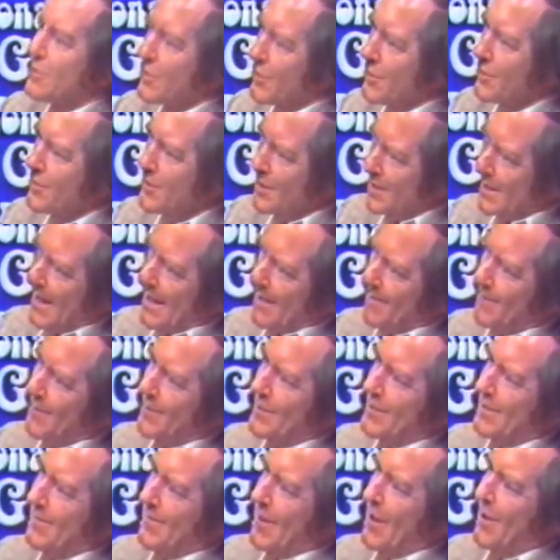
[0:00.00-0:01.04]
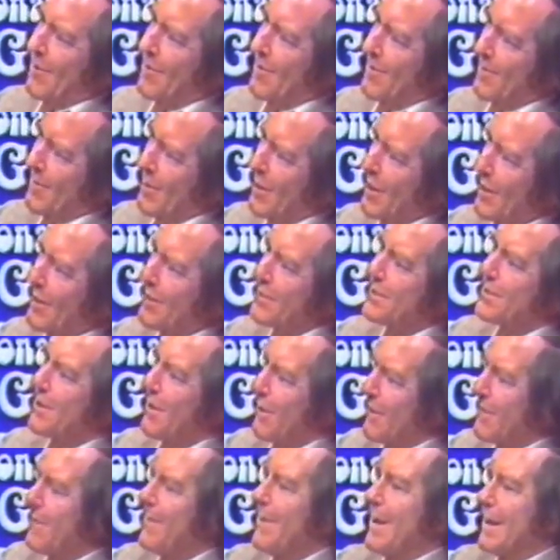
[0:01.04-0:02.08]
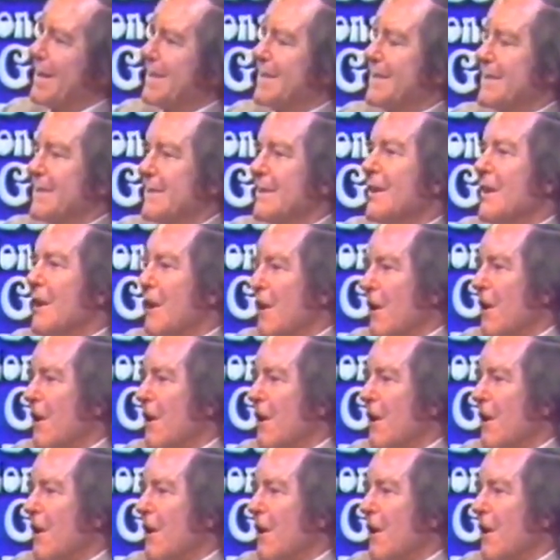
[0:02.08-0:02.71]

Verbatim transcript: true statements about the past on the basis